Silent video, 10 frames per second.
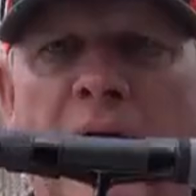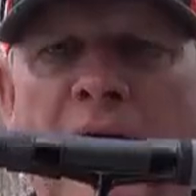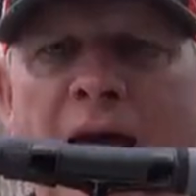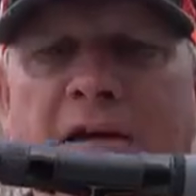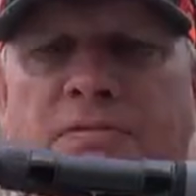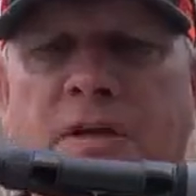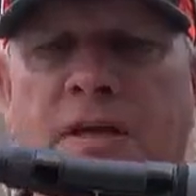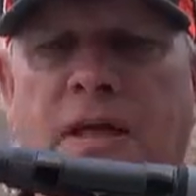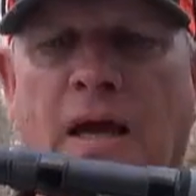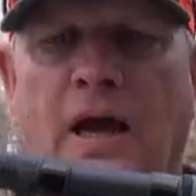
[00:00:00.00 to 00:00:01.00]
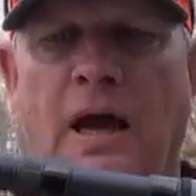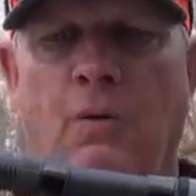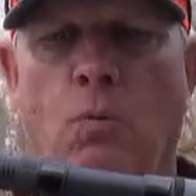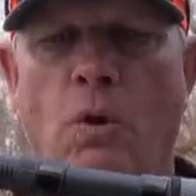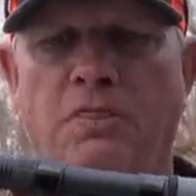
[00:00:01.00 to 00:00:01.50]
I have the
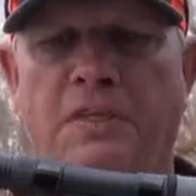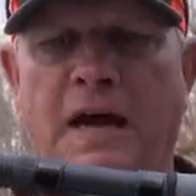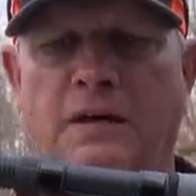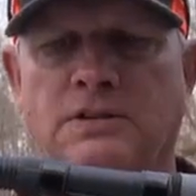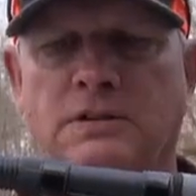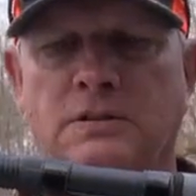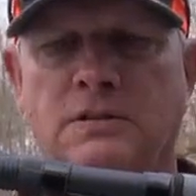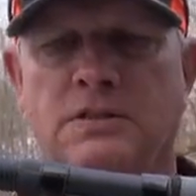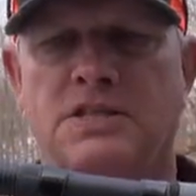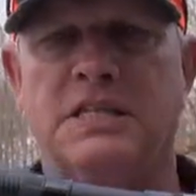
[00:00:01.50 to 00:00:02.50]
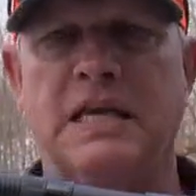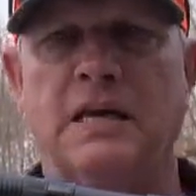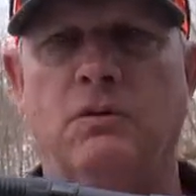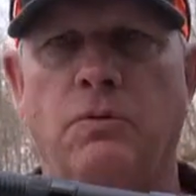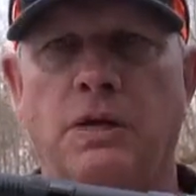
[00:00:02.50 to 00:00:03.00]
1000
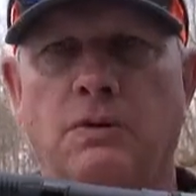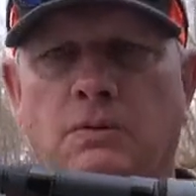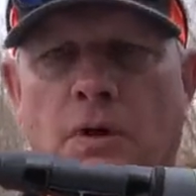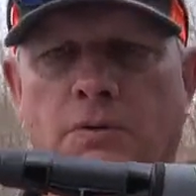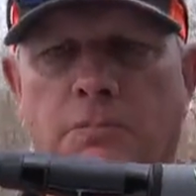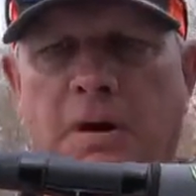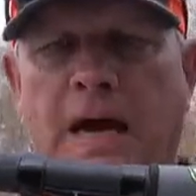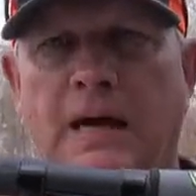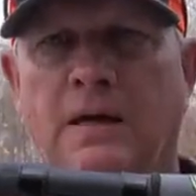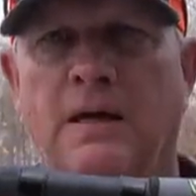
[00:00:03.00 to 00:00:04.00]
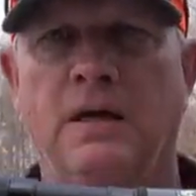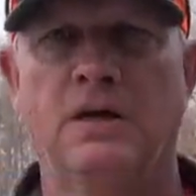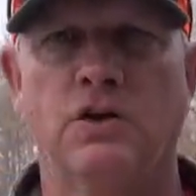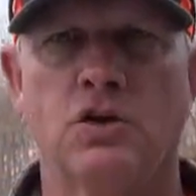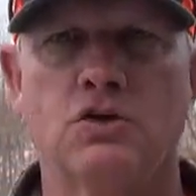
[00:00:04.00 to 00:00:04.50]
Sienna reel on the back.
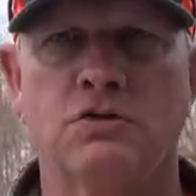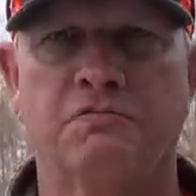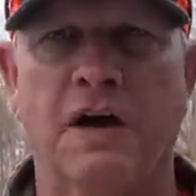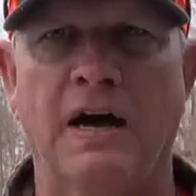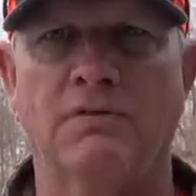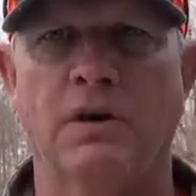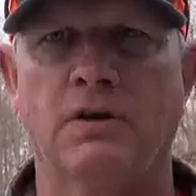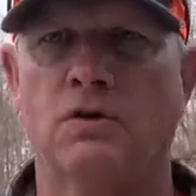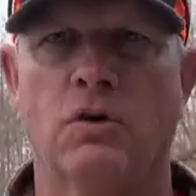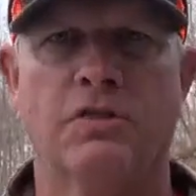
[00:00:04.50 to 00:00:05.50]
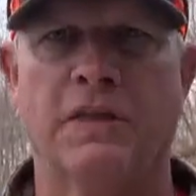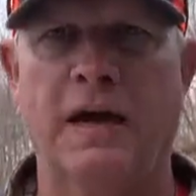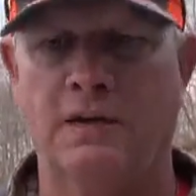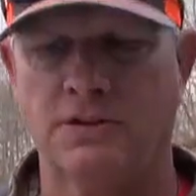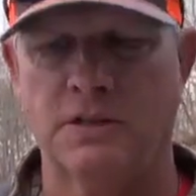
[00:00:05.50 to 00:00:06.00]
You can use a 500 or
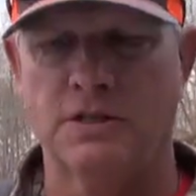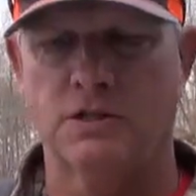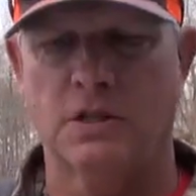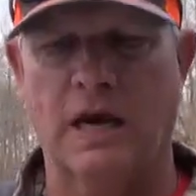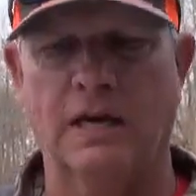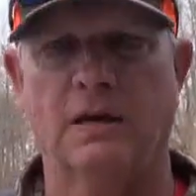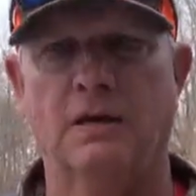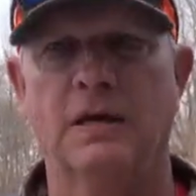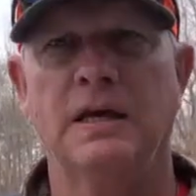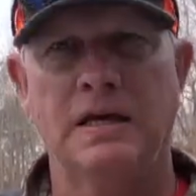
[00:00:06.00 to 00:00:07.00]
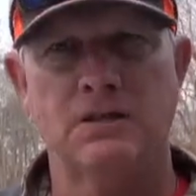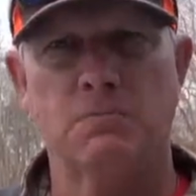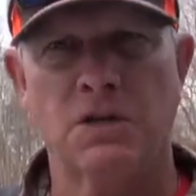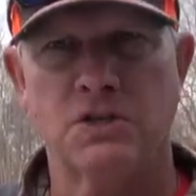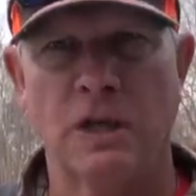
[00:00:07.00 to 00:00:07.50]
1000. It's
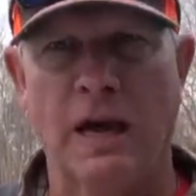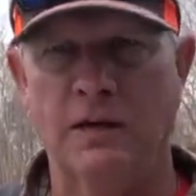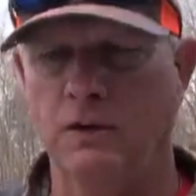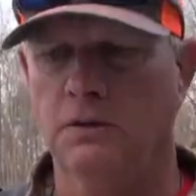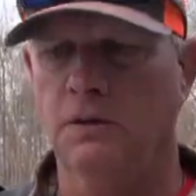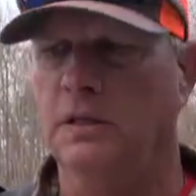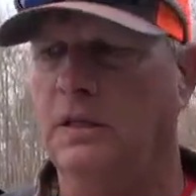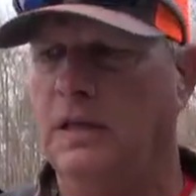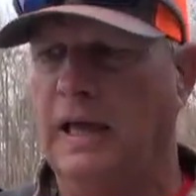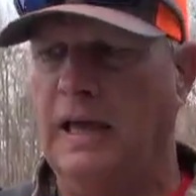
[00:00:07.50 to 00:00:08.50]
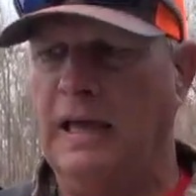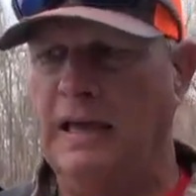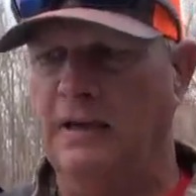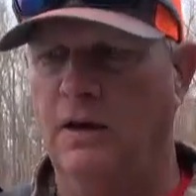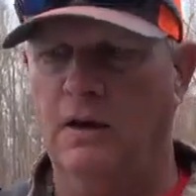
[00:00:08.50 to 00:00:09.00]
much lighter,
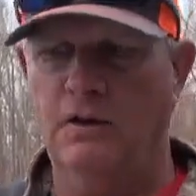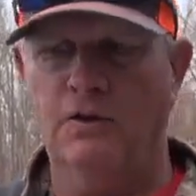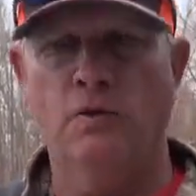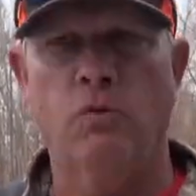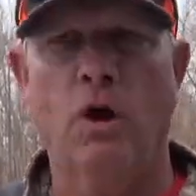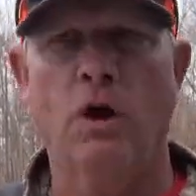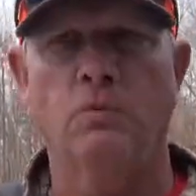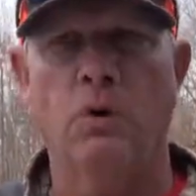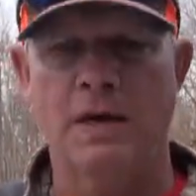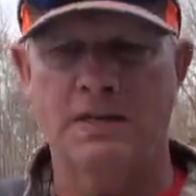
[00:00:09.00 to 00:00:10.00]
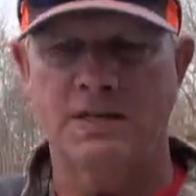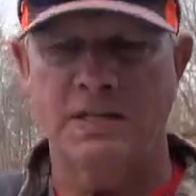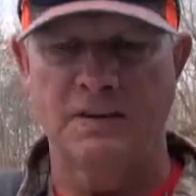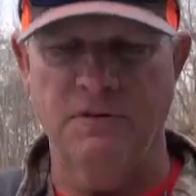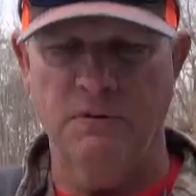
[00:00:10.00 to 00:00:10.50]
and the rod weighs
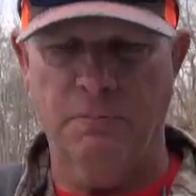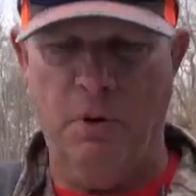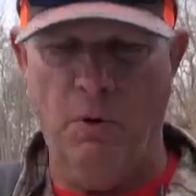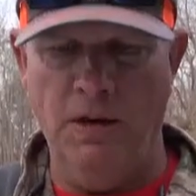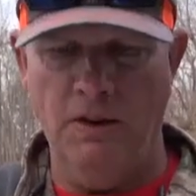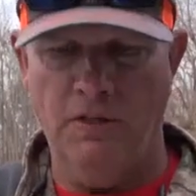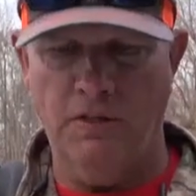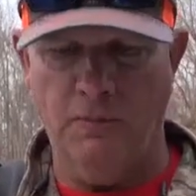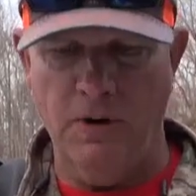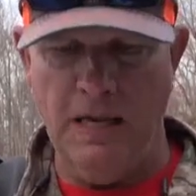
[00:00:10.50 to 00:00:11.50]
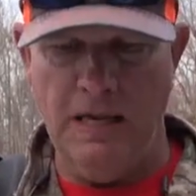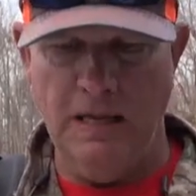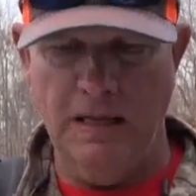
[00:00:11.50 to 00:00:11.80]
7.3